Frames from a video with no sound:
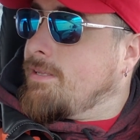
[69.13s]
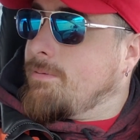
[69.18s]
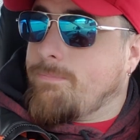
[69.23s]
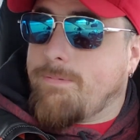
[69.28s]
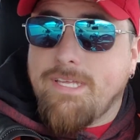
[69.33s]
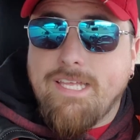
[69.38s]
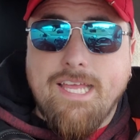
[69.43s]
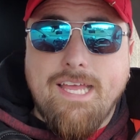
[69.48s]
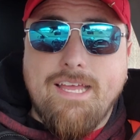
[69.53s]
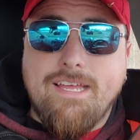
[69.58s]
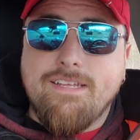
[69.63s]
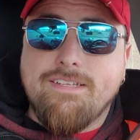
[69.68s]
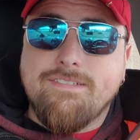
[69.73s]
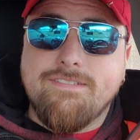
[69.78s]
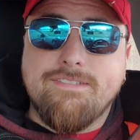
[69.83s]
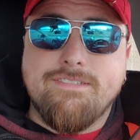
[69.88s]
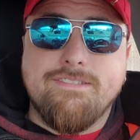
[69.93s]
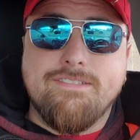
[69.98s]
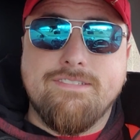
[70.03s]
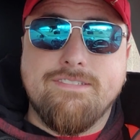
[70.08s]
But yeah,
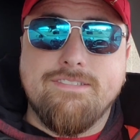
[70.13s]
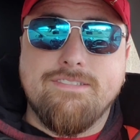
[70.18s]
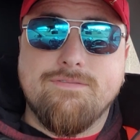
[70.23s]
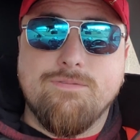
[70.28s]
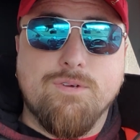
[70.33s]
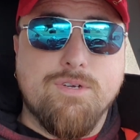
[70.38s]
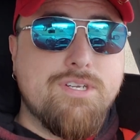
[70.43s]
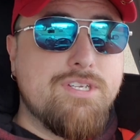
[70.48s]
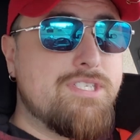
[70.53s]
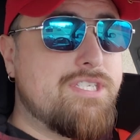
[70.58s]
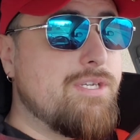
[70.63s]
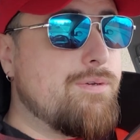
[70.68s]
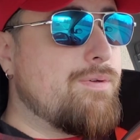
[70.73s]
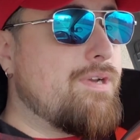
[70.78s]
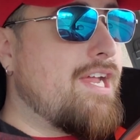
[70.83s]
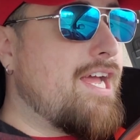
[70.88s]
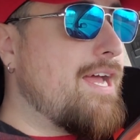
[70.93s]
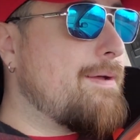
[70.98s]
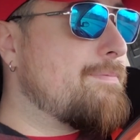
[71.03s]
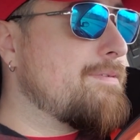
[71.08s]
we're gonna see what
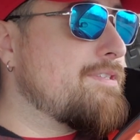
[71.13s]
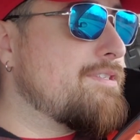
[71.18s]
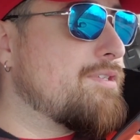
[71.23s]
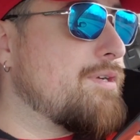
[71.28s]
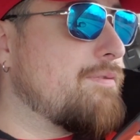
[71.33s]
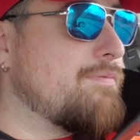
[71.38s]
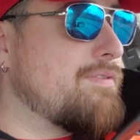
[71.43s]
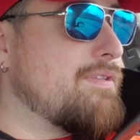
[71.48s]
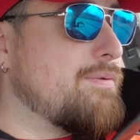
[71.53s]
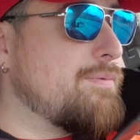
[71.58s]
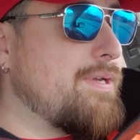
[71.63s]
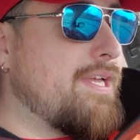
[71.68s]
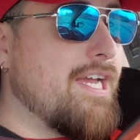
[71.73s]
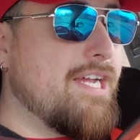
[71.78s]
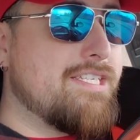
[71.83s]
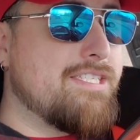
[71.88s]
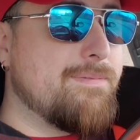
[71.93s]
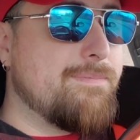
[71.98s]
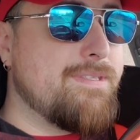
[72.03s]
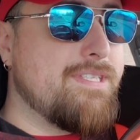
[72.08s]
happens. Hopefully we
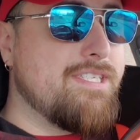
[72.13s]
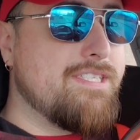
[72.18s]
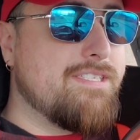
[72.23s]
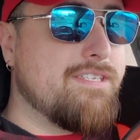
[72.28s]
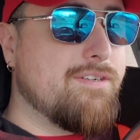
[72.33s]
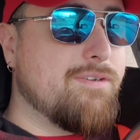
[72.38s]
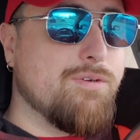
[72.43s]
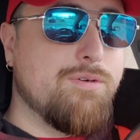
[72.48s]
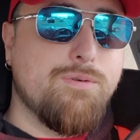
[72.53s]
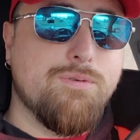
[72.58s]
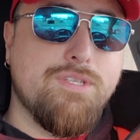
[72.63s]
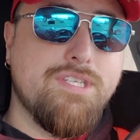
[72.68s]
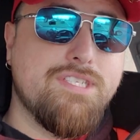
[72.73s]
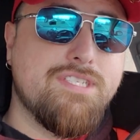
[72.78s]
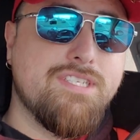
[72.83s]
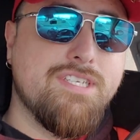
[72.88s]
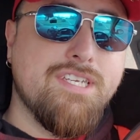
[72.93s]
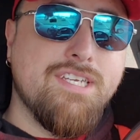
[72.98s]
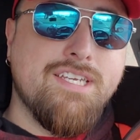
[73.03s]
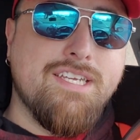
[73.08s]
catch some of these little hoolies.